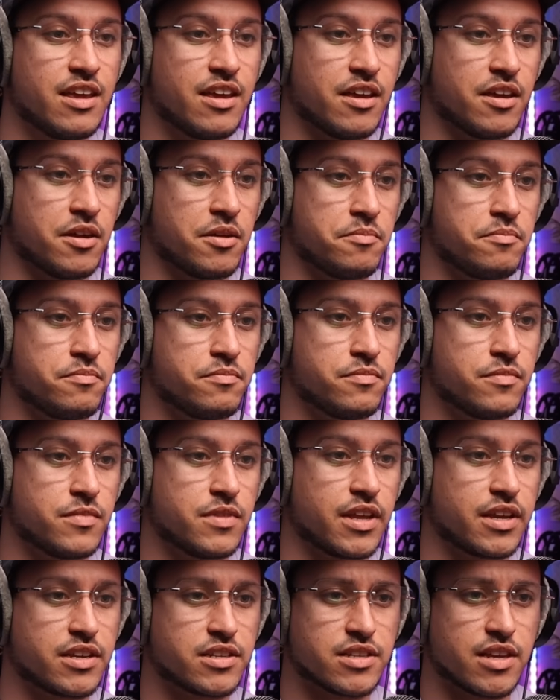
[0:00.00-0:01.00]

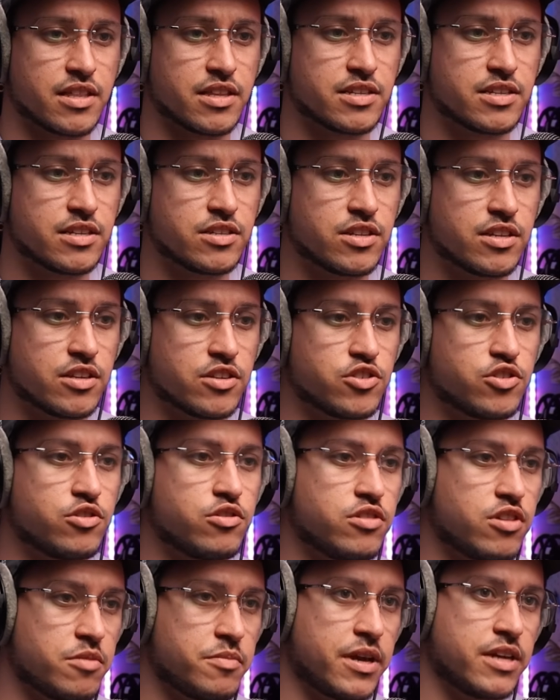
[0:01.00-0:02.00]
Like I say, this is in a
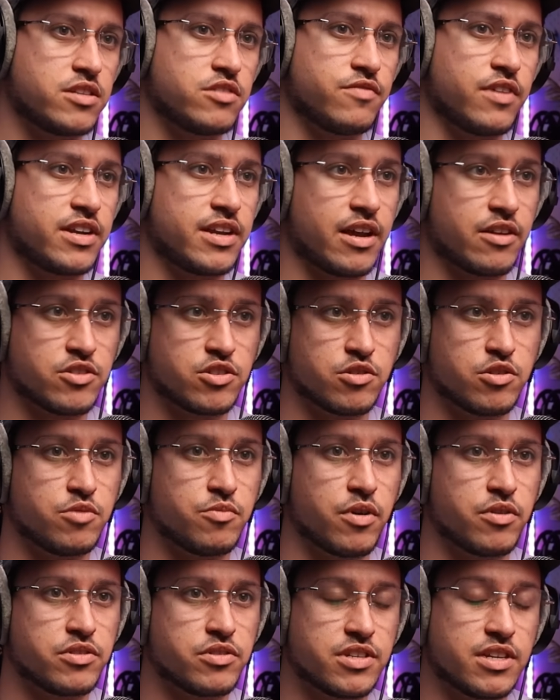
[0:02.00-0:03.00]
studio beta right now, so
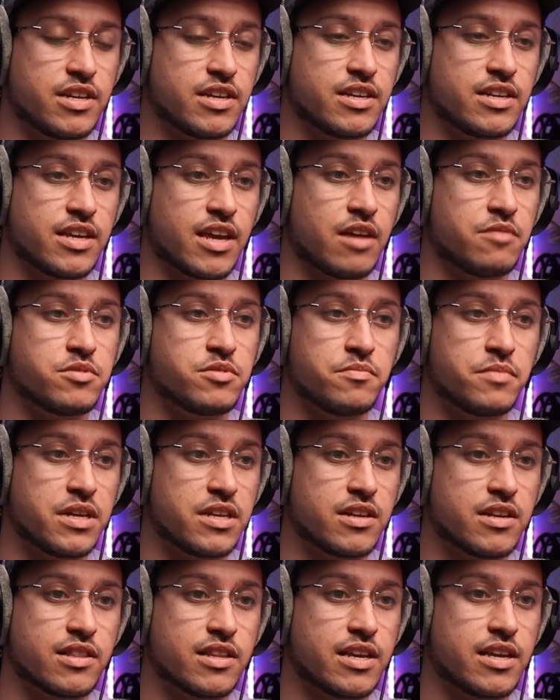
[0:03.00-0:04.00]
you won't see it in games
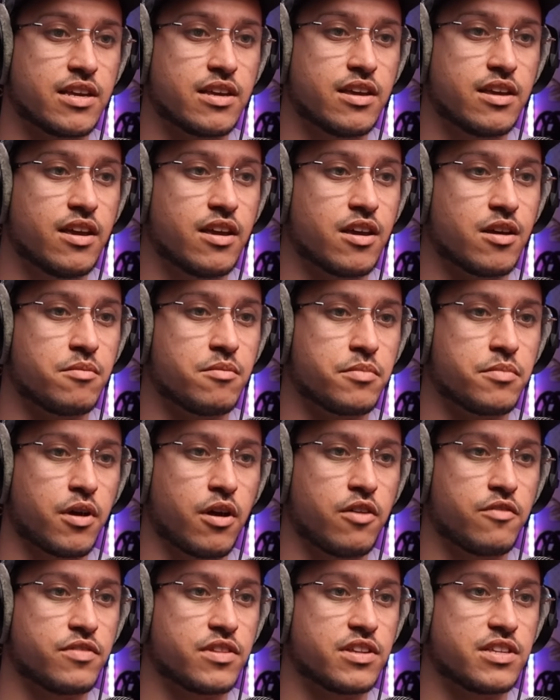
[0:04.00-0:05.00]
immediately,
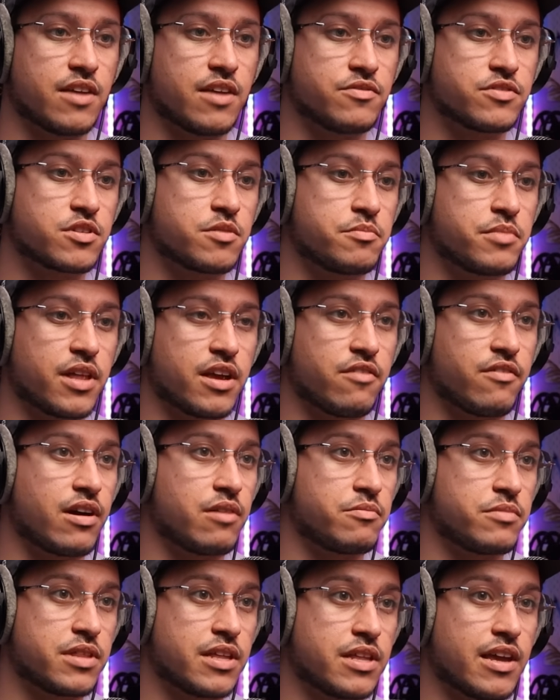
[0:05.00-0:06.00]
but hopefully devs can play
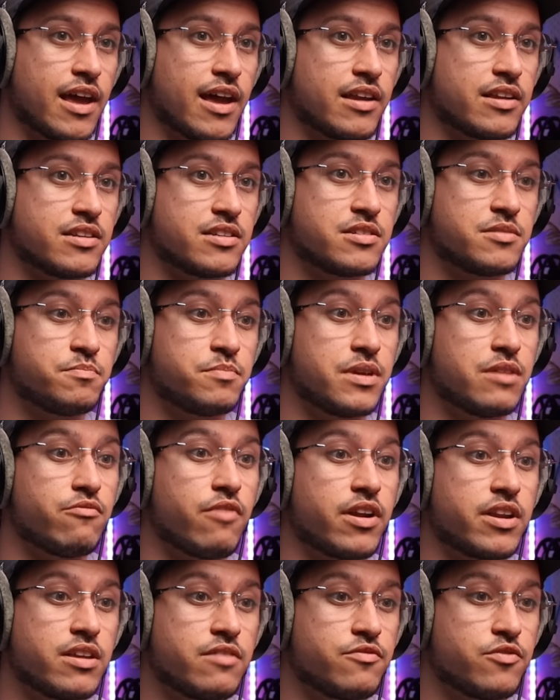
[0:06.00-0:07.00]
around with it and be
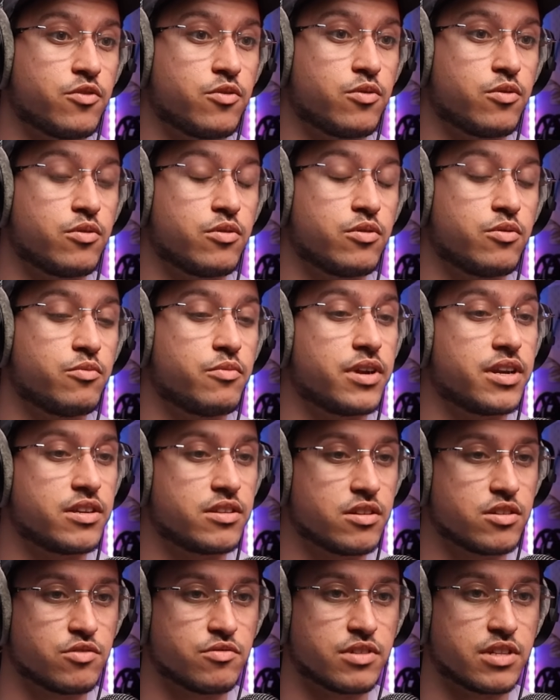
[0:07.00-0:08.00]
ready for when
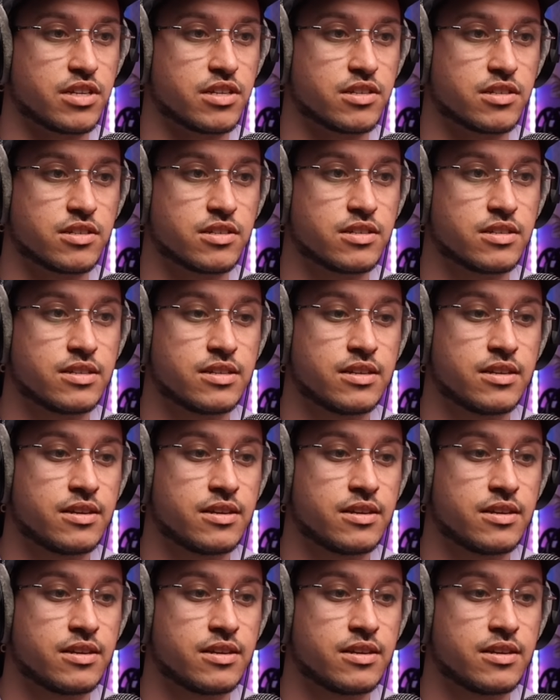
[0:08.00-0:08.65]
it does release.